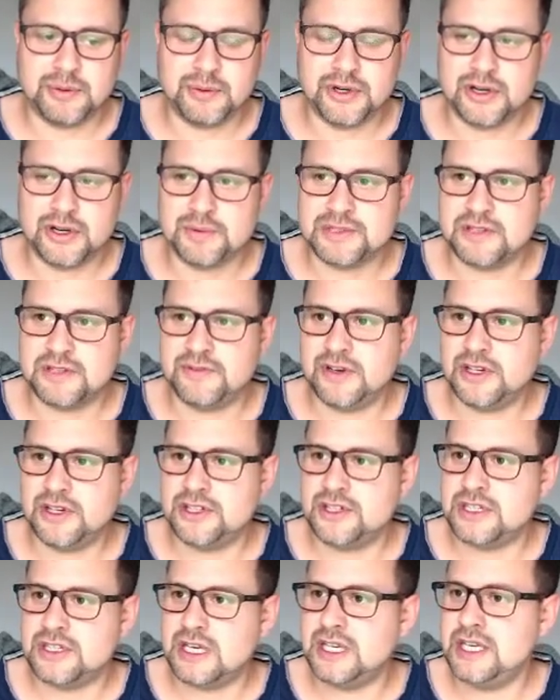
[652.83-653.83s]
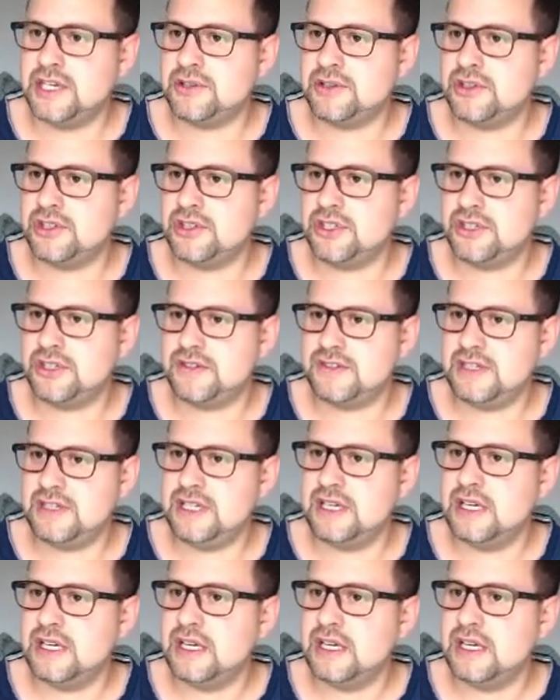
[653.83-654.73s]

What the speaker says: observations, and here you can see